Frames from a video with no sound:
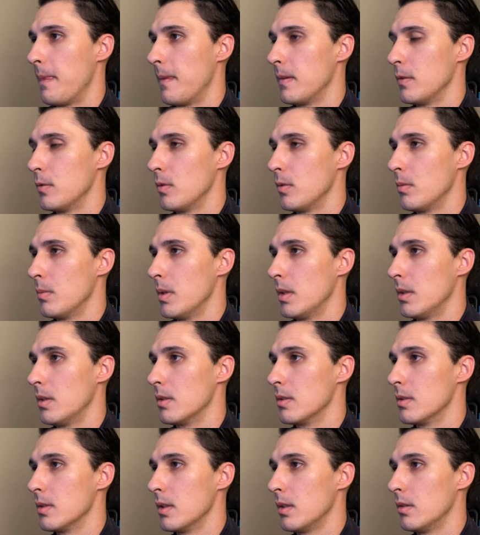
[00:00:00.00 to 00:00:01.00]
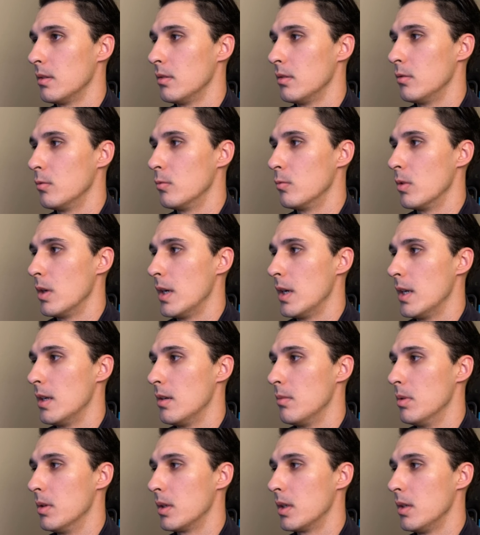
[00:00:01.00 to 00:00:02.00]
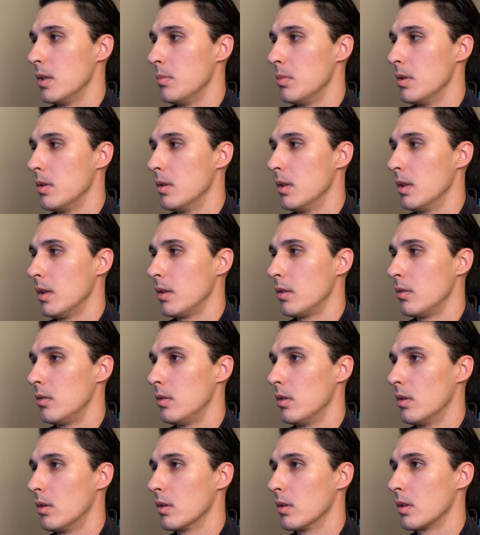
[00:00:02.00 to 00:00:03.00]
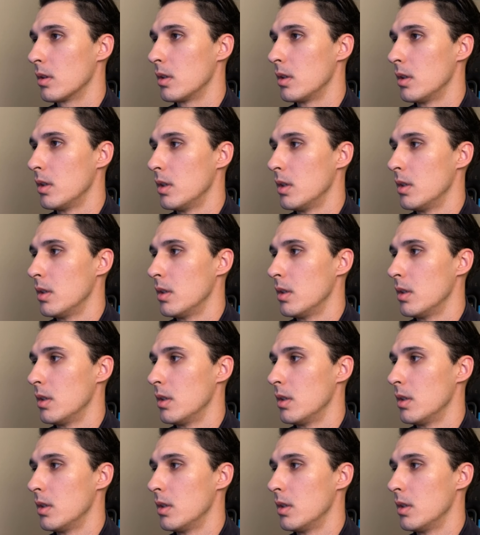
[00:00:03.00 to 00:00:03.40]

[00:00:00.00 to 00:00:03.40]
So we can make this like a little red, but keep it like dark,